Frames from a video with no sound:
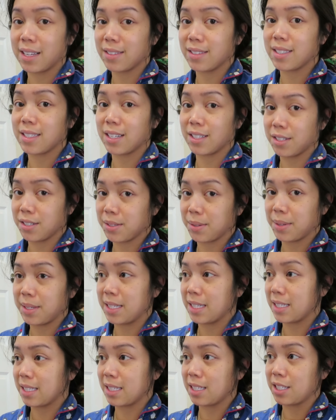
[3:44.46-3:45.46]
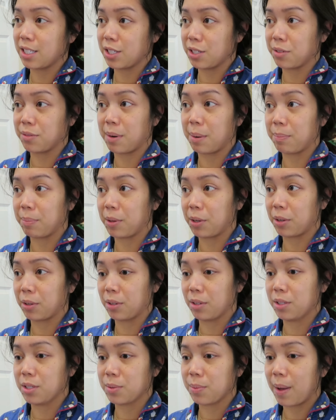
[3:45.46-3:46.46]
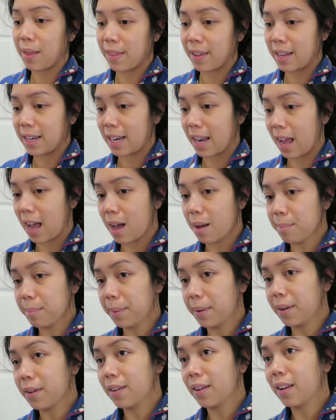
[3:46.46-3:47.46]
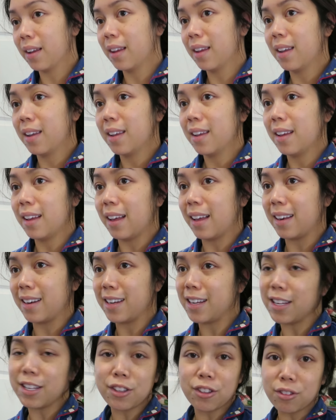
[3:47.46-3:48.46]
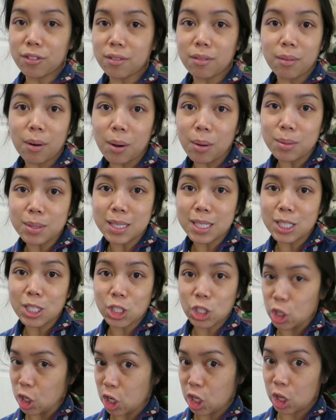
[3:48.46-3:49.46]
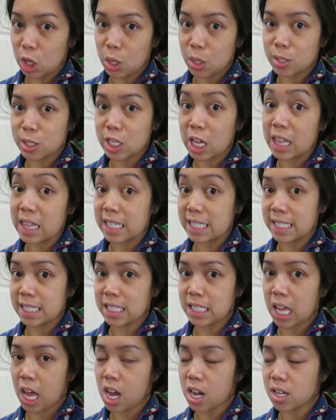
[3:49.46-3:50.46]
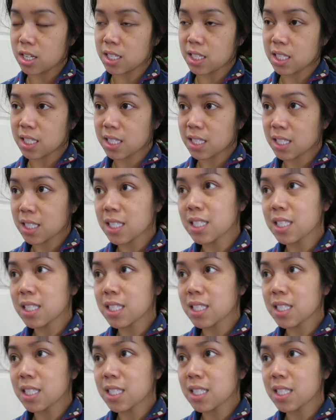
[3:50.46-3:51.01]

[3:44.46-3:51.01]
downstairs so he doesn't disrupt the girls while they nap. And he throws his dirty clothes on the stairs.